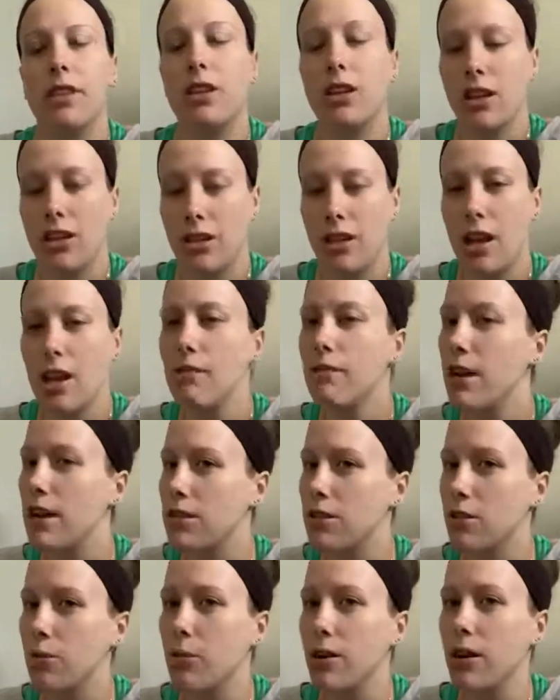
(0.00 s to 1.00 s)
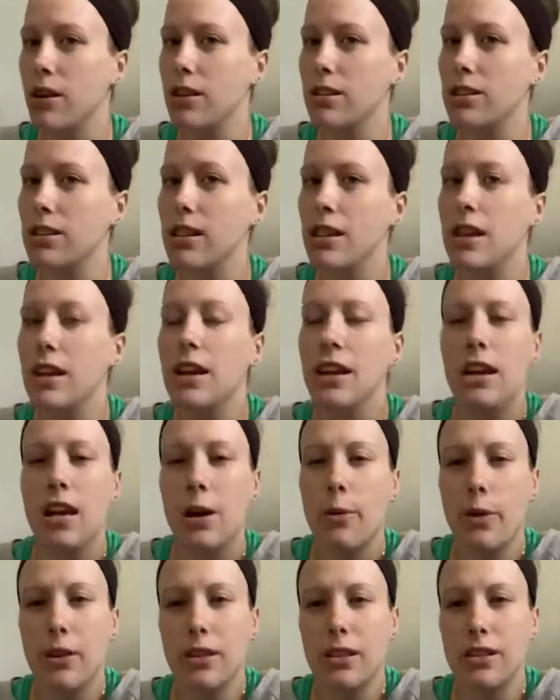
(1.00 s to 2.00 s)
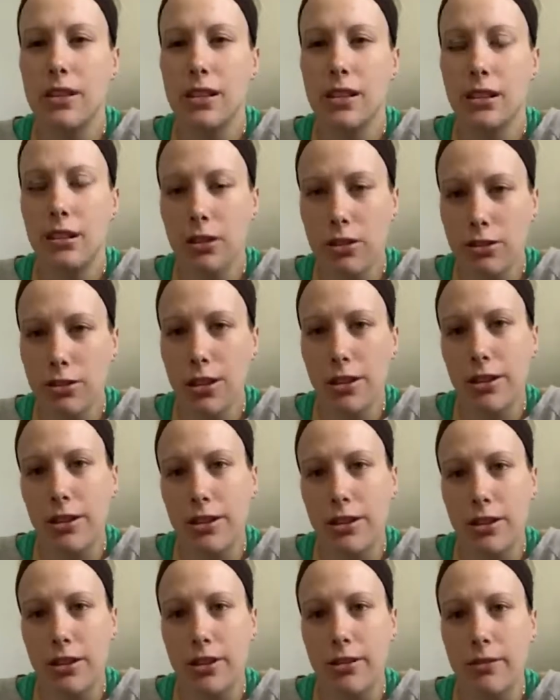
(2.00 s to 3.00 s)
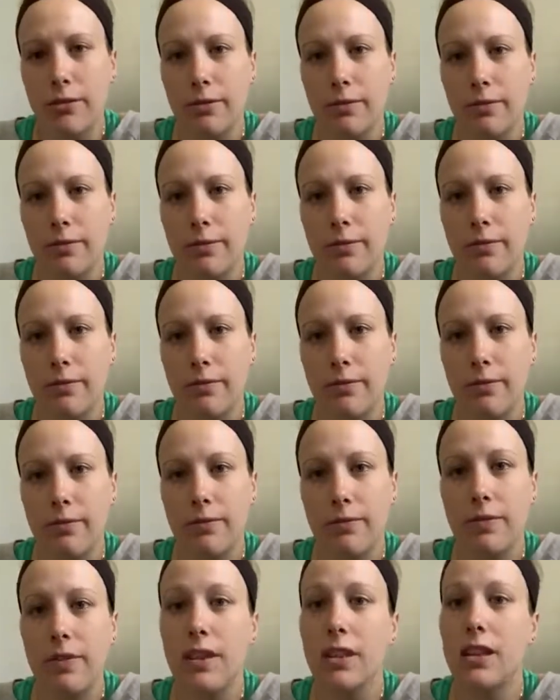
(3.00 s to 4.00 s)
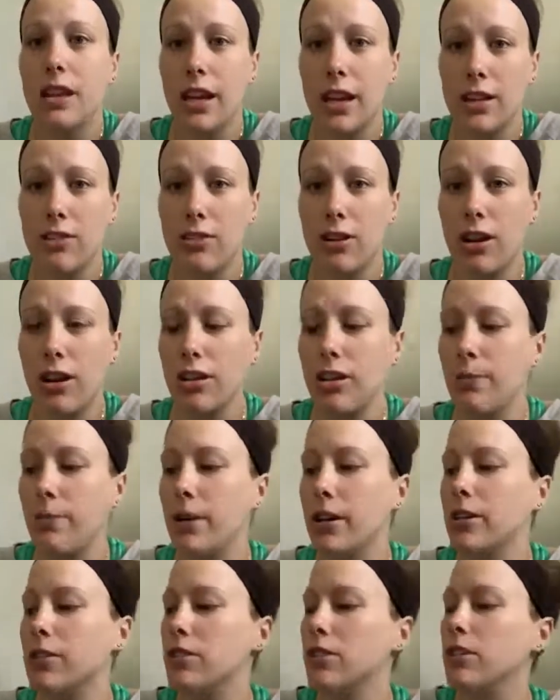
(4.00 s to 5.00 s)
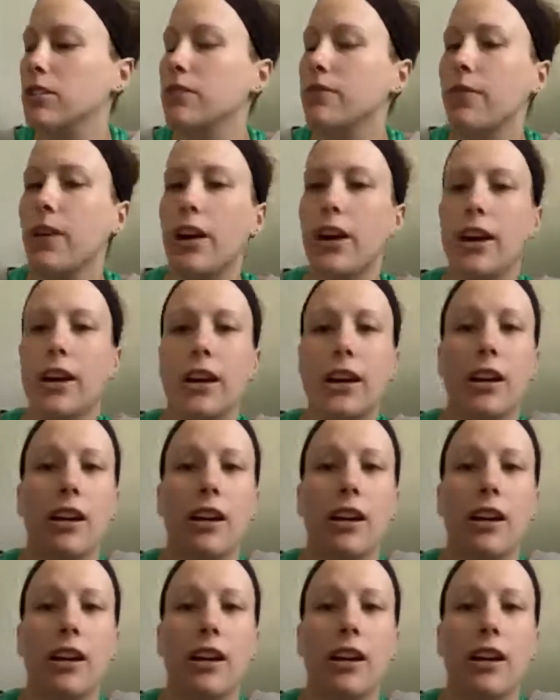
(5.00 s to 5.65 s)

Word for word: Good. They write the words. And what does the illustrator do? They draw the pictures. Very